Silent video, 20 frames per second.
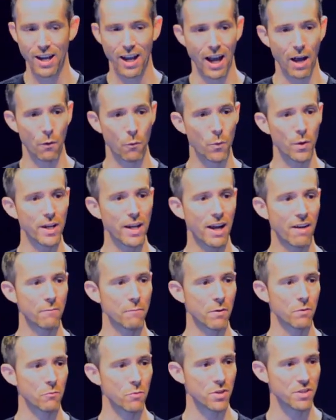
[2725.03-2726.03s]
and we have
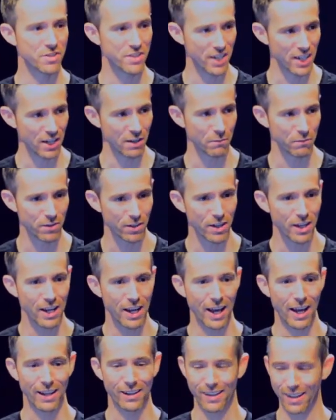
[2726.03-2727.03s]
been redeemed,
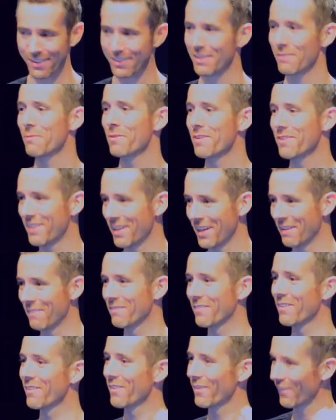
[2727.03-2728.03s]
and let the
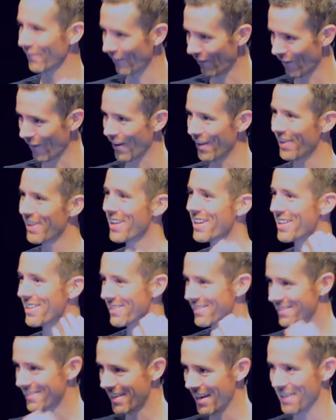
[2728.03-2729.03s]
redeemed of the Lord
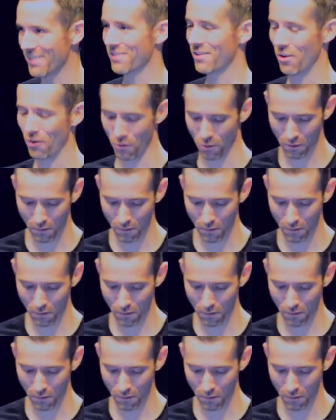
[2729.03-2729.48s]
say so.